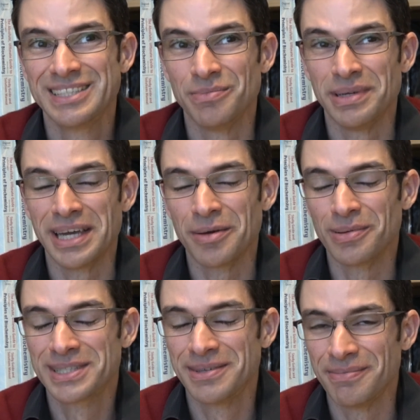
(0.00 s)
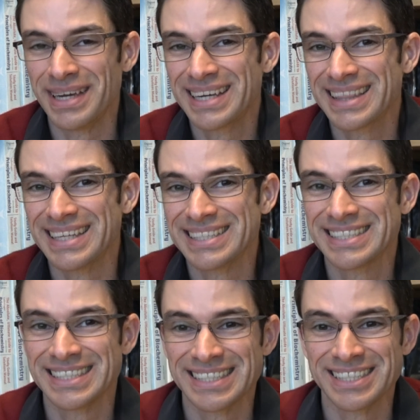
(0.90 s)
to be able to make this
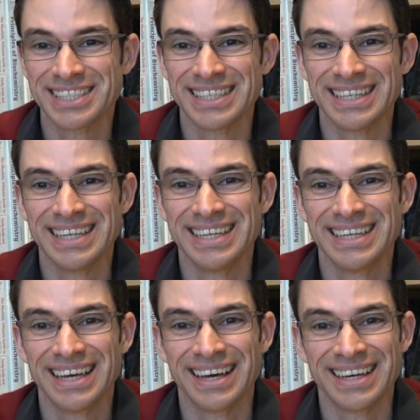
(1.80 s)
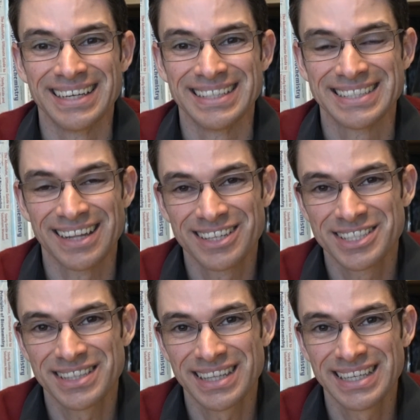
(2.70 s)
decision uh,
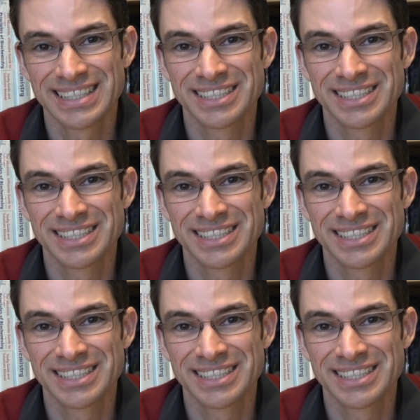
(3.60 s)
intelligently.